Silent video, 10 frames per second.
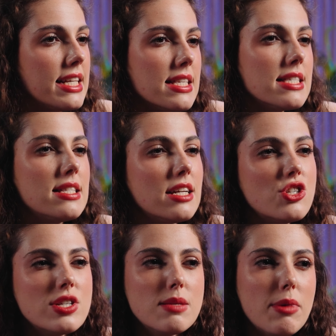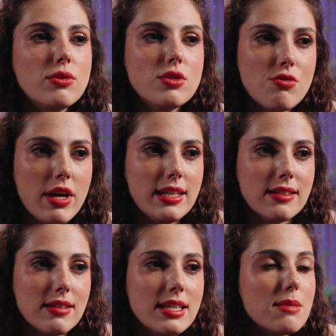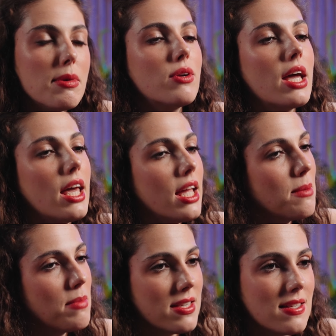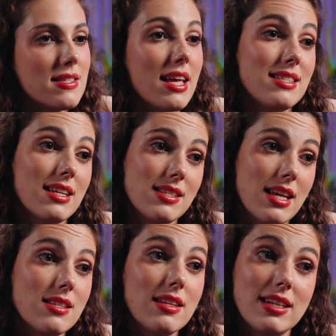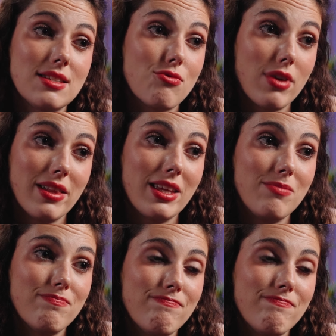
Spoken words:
this is not just about trading, it's about any business and success in it, really.